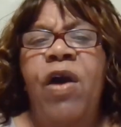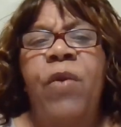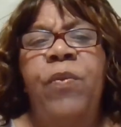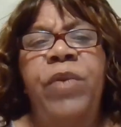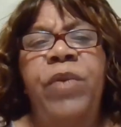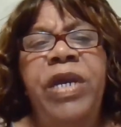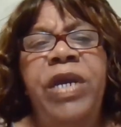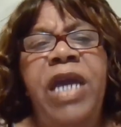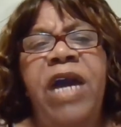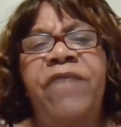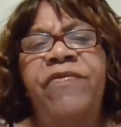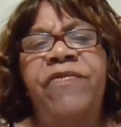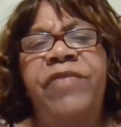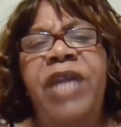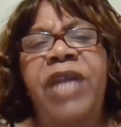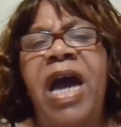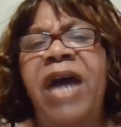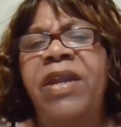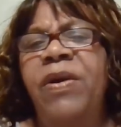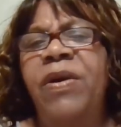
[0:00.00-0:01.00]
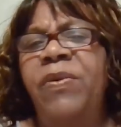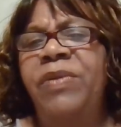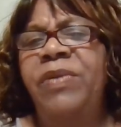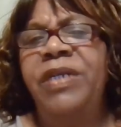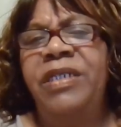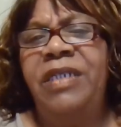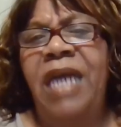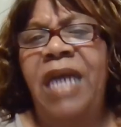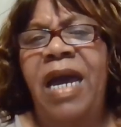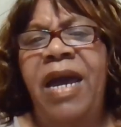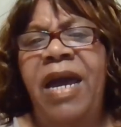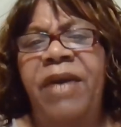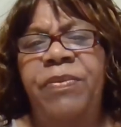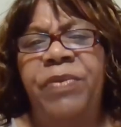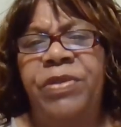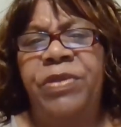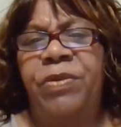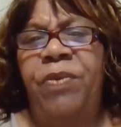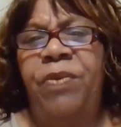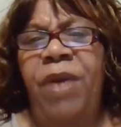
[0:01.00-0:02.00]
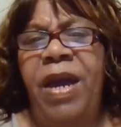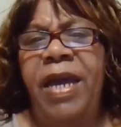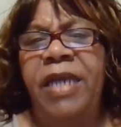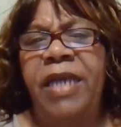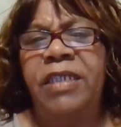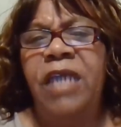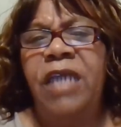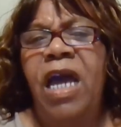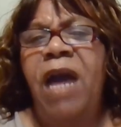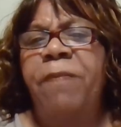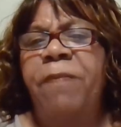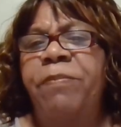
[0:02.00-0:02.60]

we have not only died with Christ,